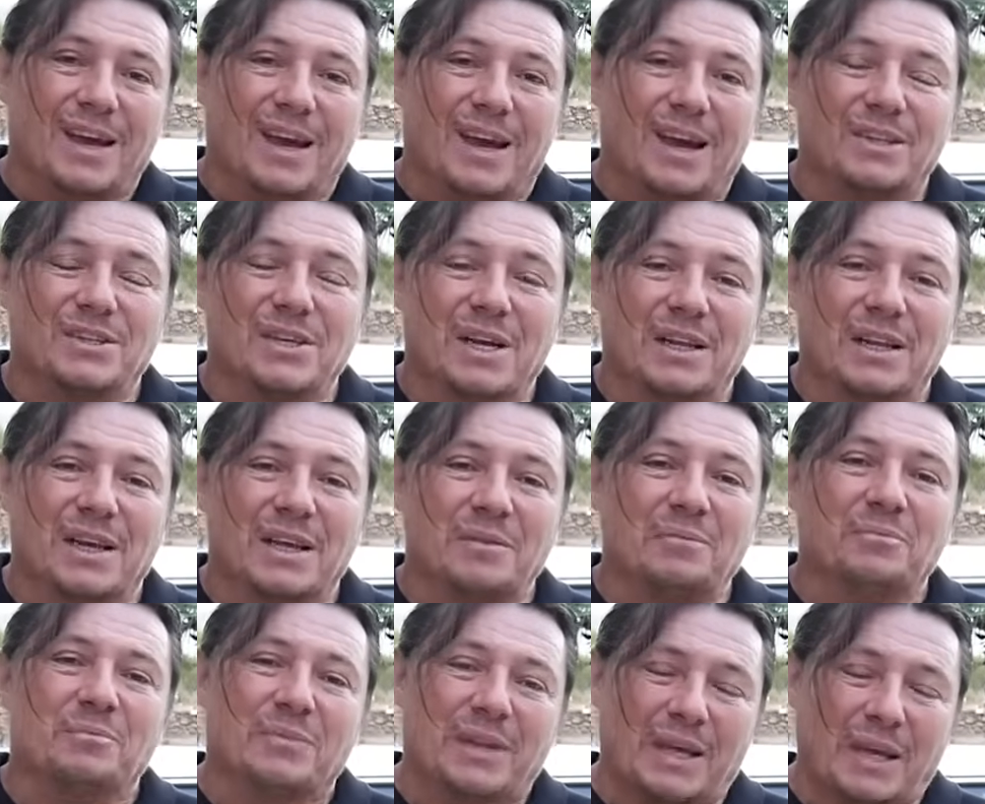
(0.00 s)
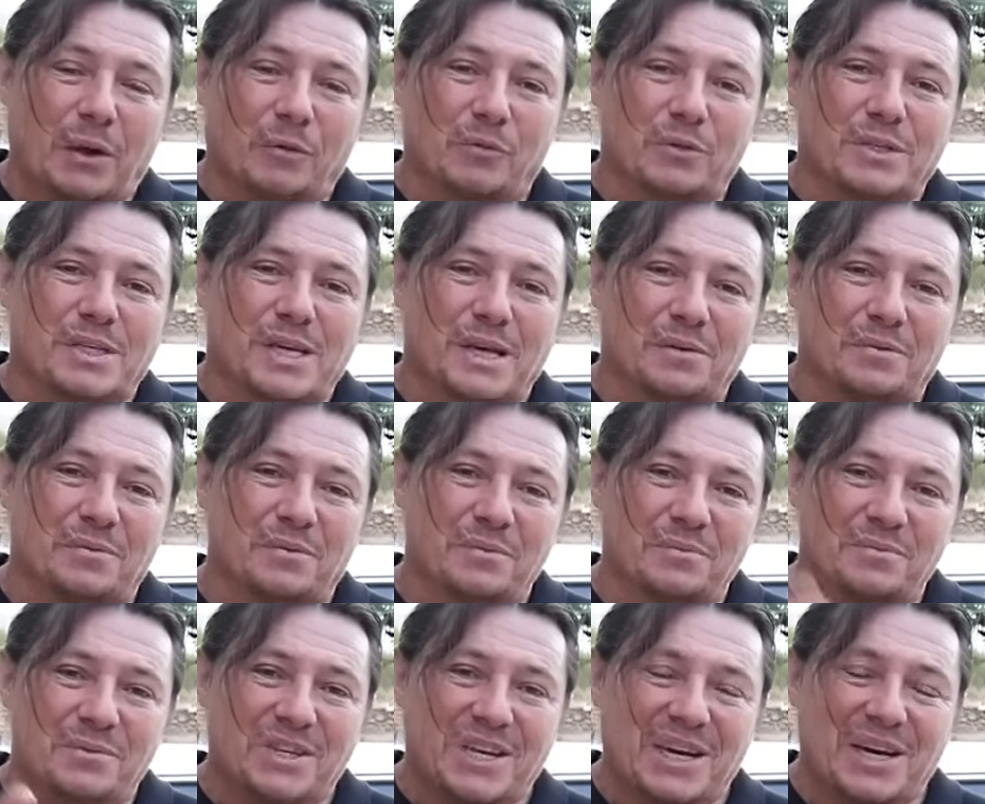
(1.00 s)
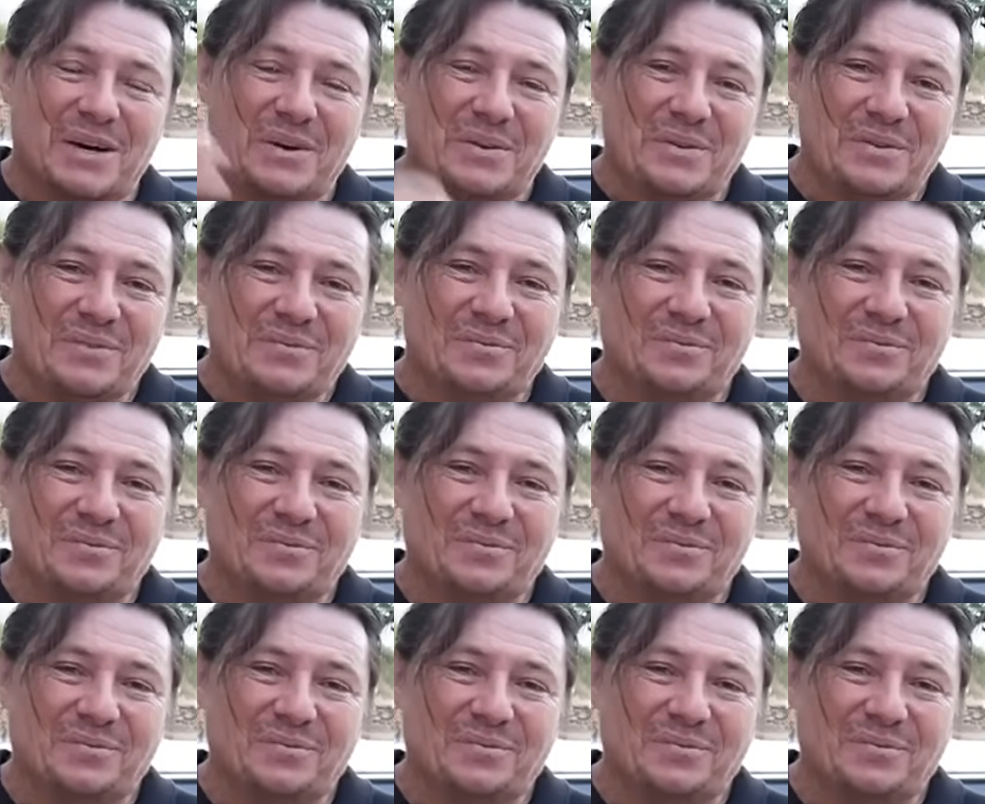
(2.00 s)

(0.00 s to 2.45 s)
Until then, take care of yourself. Ciao.